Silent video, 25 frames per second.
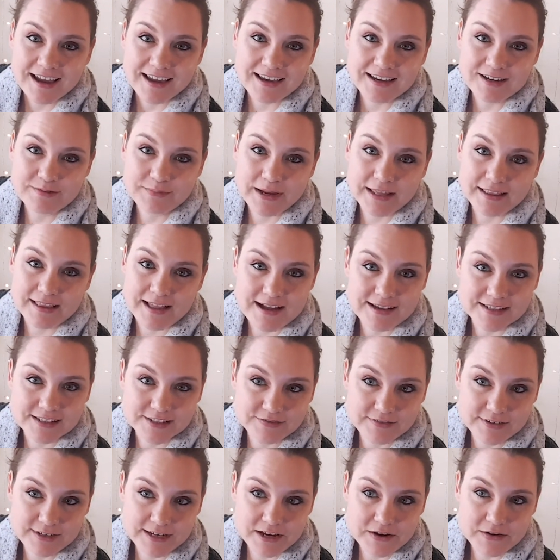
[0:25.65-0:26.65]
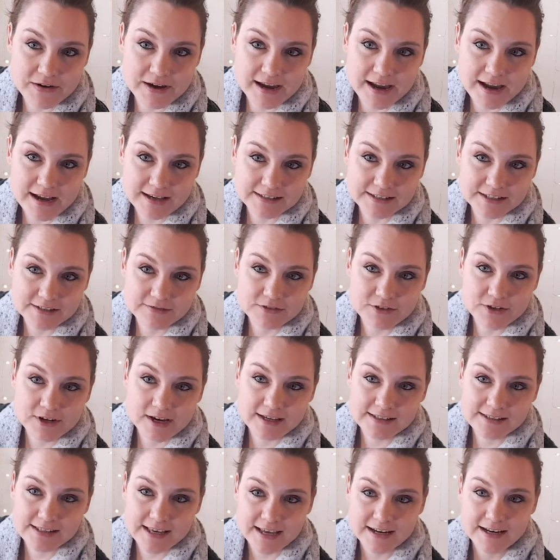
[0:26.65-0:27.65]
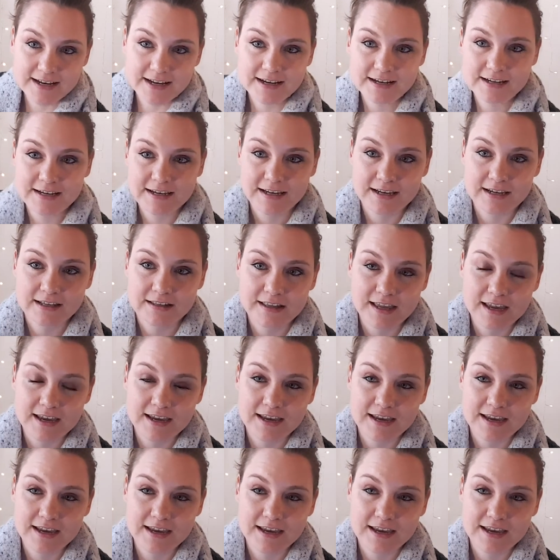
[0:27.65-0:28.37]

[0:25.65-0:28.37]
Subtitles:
In my last video, I asked if you guys had any